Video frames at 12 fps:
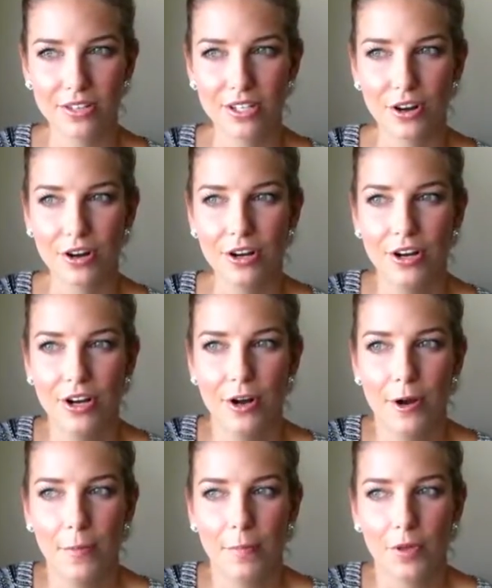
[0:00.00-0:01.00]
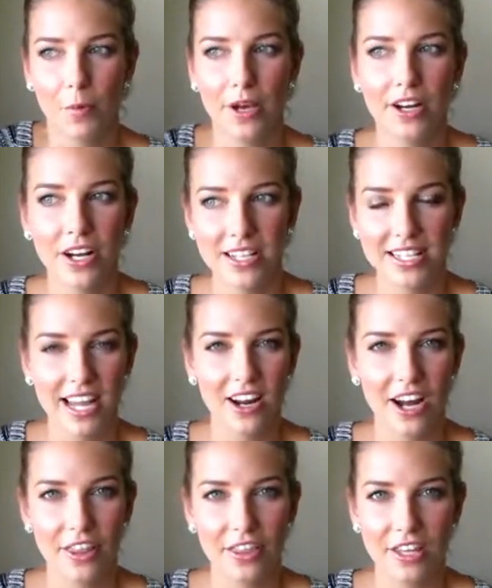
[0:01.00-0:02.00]
So when I say
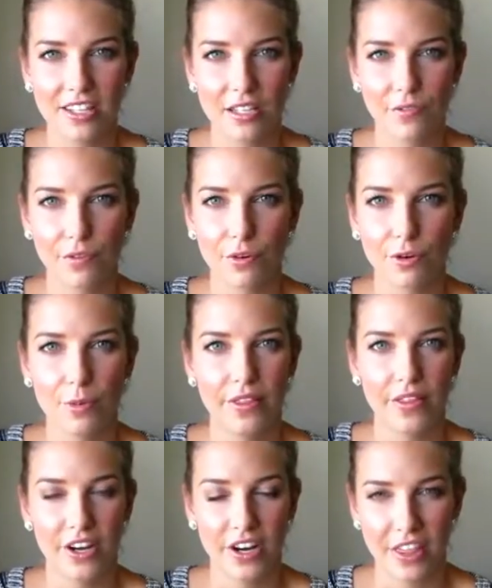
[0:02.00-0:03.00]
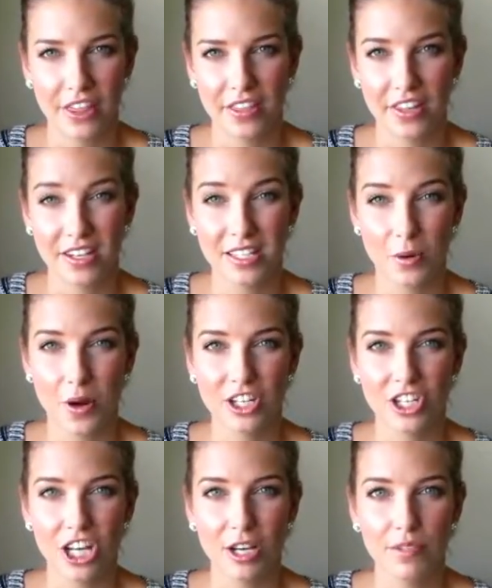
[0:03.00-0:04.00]
I think it's affordable and that I think that it's quite
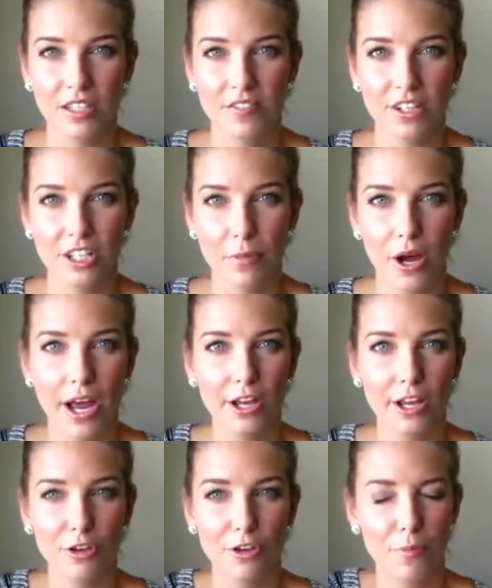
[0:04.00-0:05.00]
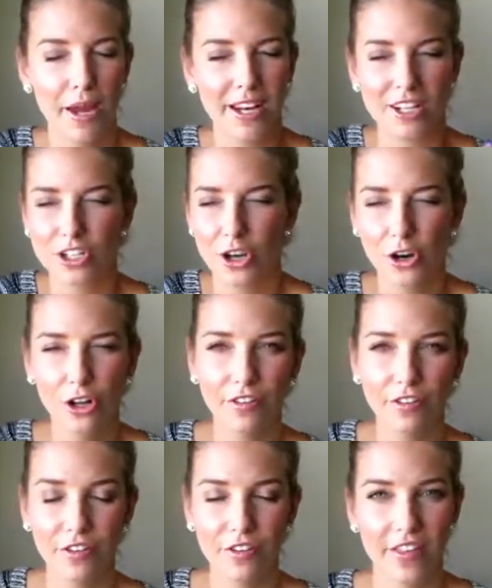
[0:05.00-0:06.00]
cheap to live in Dubai, you may totally
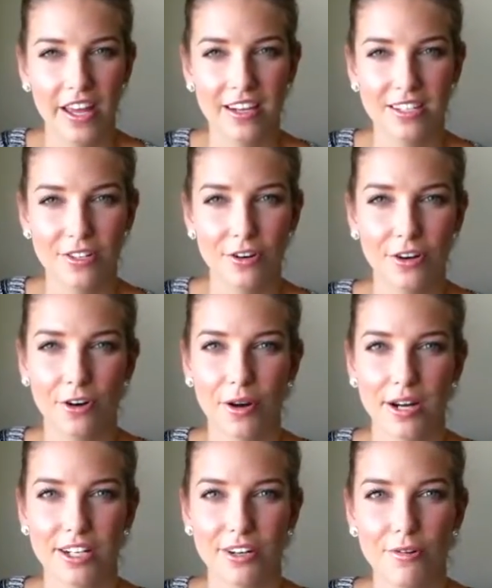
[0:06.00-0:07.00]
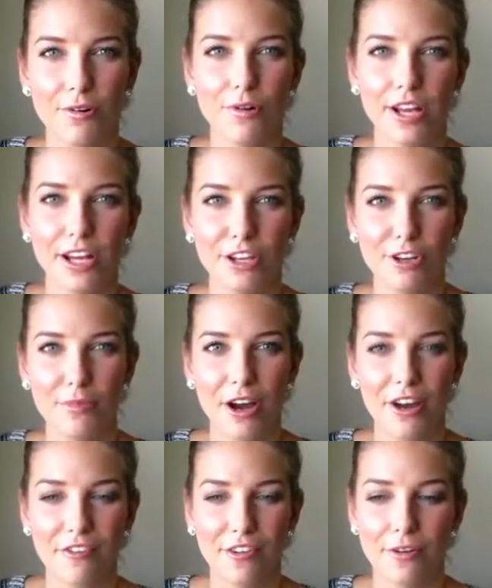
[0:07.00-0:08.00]
feel that that is not correct at all, and you
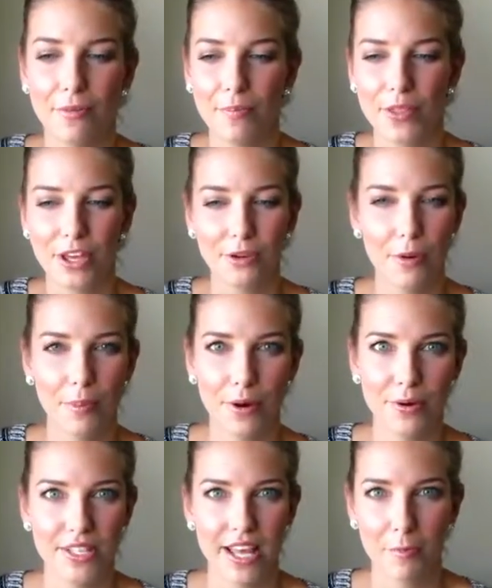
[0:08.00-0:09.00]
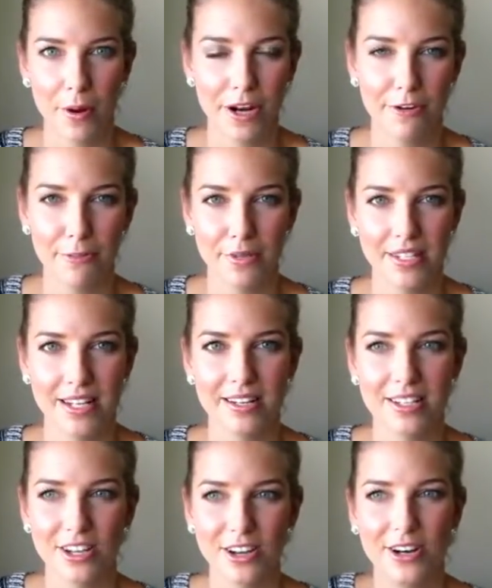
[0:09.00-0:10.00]
might feel that you oppose that
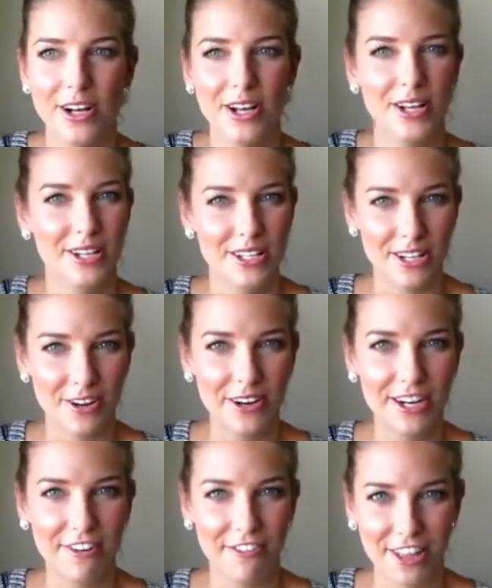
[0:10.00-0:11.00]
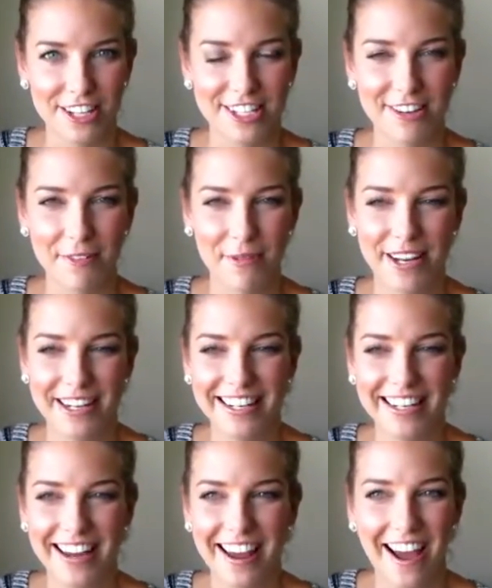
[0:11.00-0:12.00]
100%. So sorry if that's your
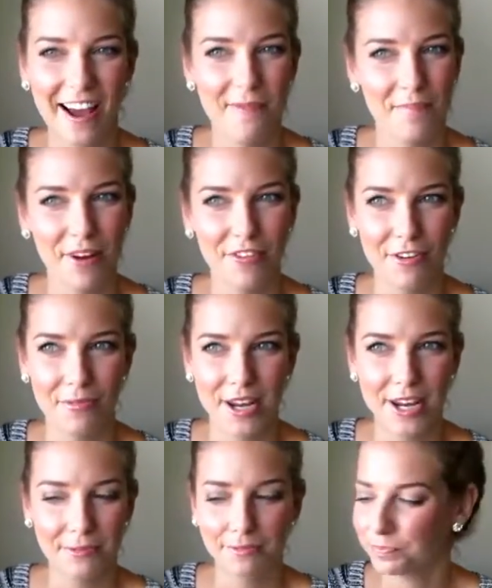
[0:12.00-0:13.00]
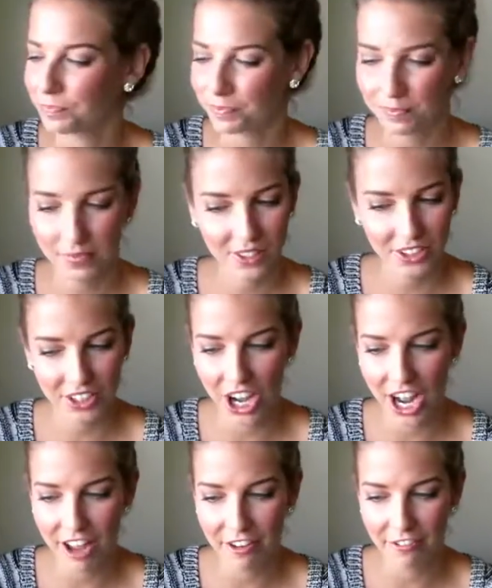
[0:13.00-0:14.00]
opinion, but for me,
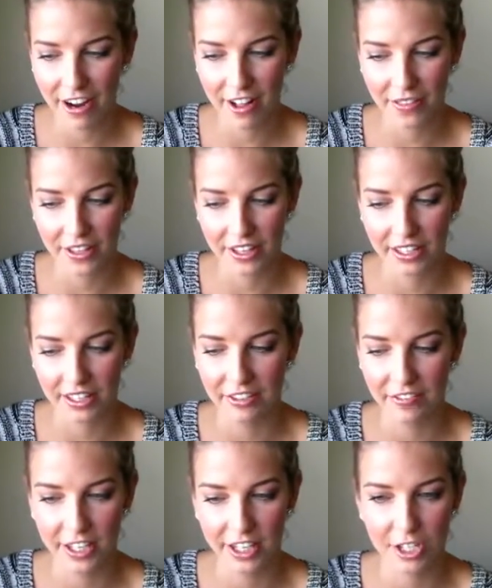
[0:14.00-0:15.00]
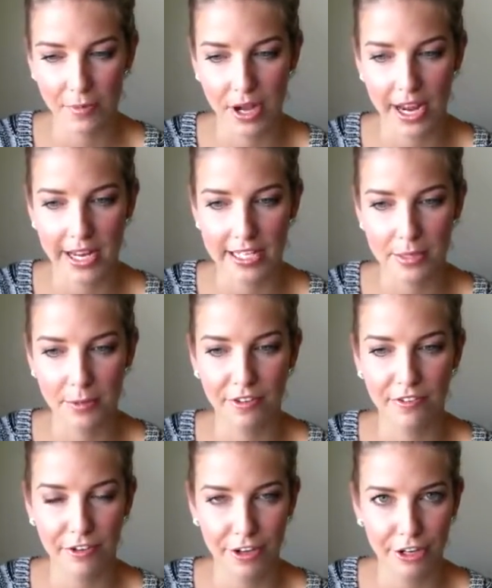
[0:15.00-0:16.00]
I have found that living in Dubai has
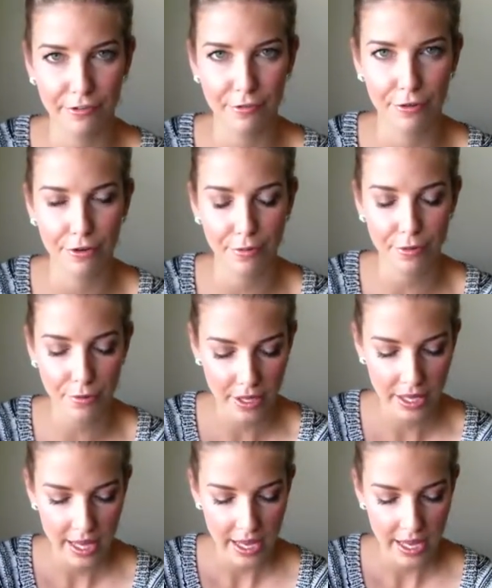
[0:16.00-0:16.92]
been very affordable.